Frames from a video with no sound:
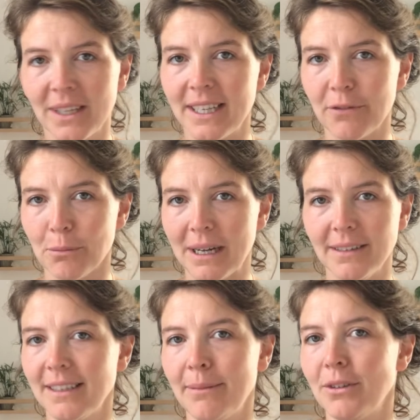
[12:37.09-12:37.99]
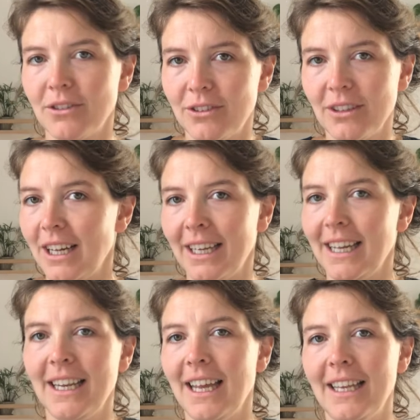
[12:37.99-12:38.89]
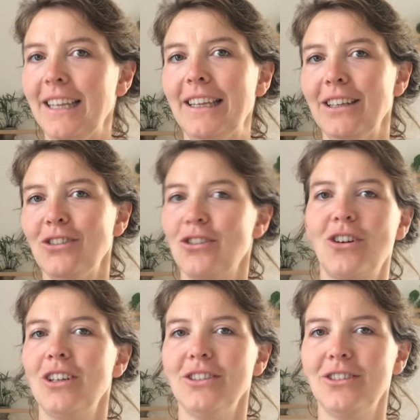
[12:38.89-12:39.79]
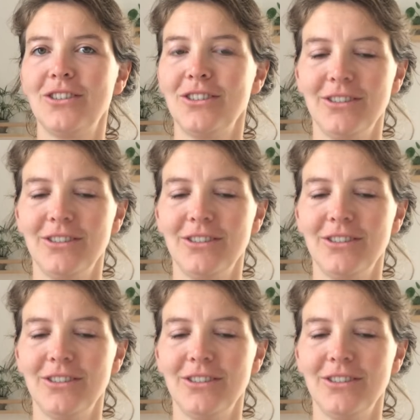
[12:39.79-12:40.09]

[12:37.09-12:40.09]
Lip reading: never mind, I'm not getting any jogless